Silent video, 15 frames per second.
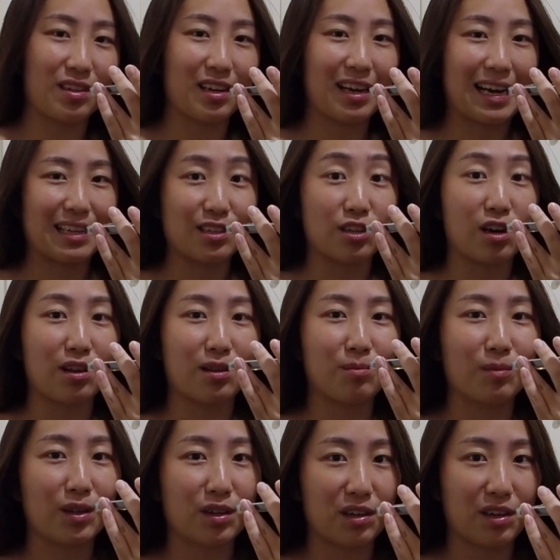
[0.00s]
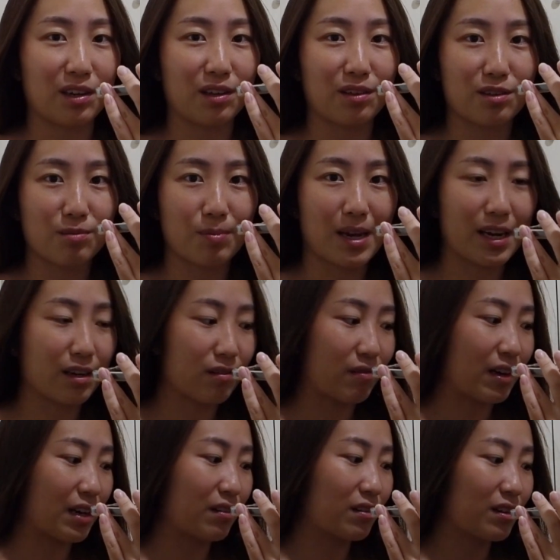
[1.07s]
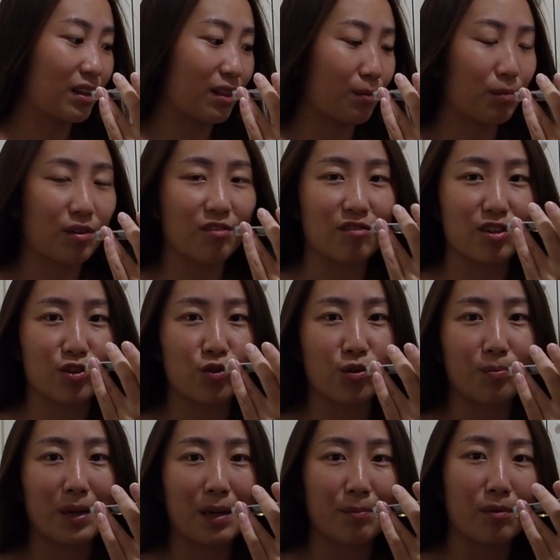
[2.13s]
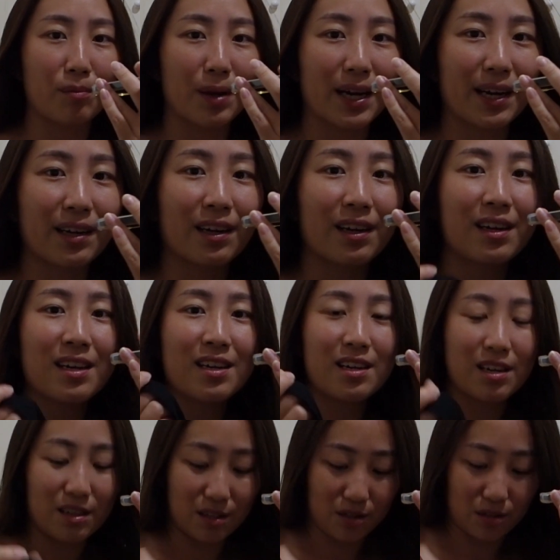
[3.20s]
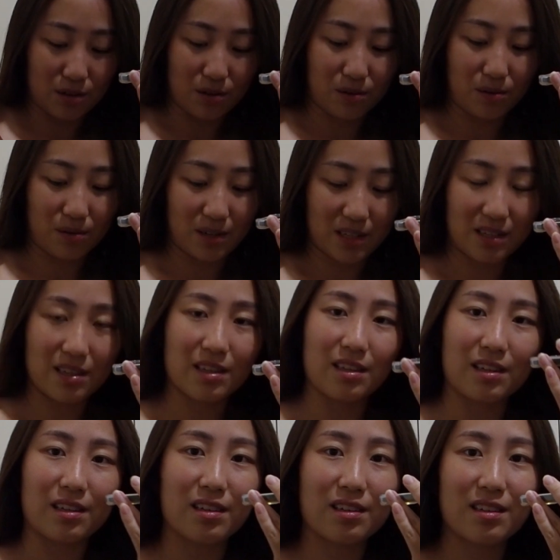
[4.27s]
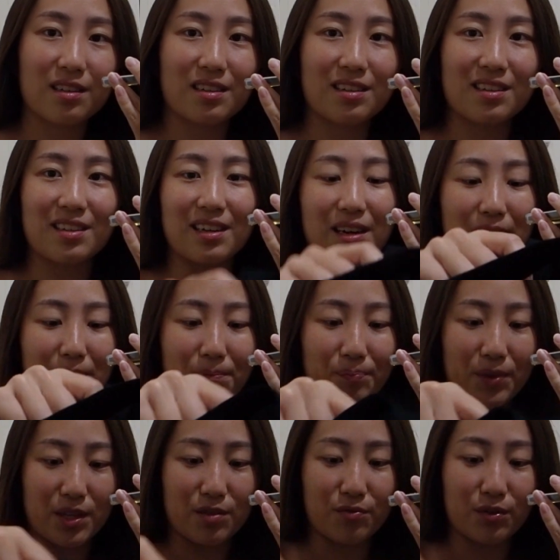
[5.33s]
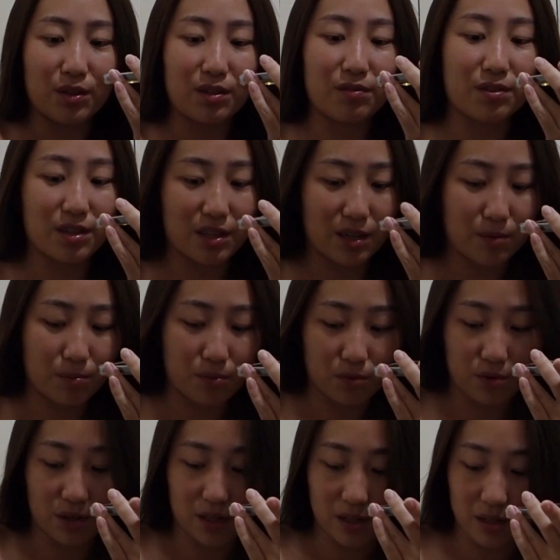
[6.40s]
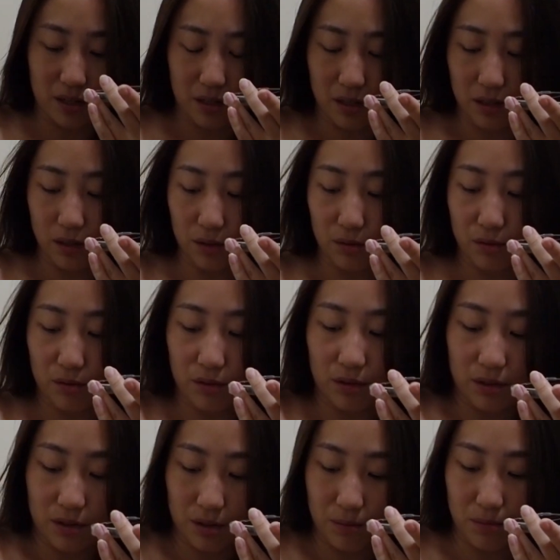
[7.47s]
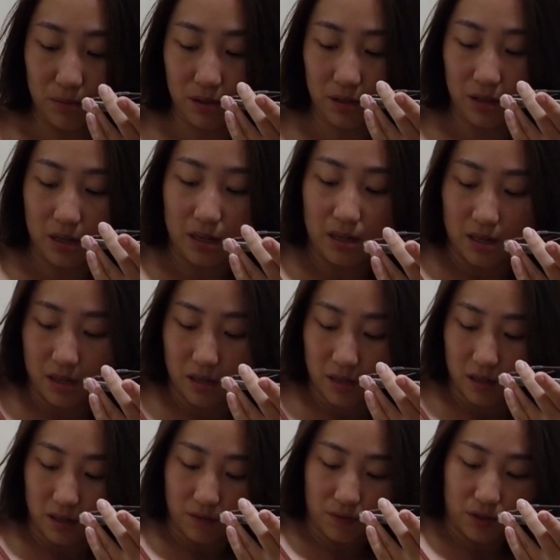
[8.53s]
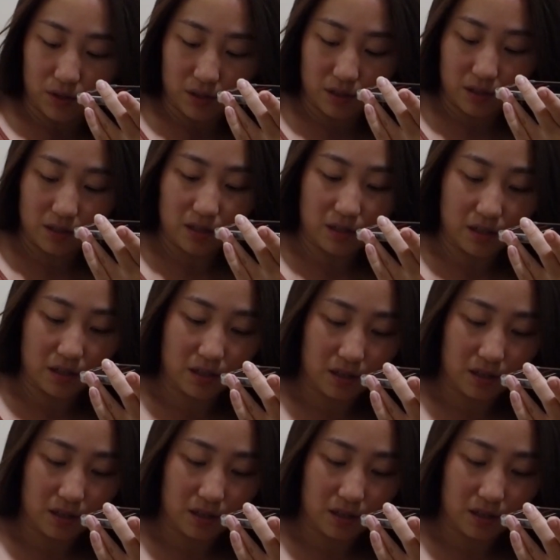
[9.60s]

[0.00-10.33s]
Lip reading: I saw them lugging this bag around in the original paper bag. So it's this. It's full of Singaporean colloquialisms, if you can see.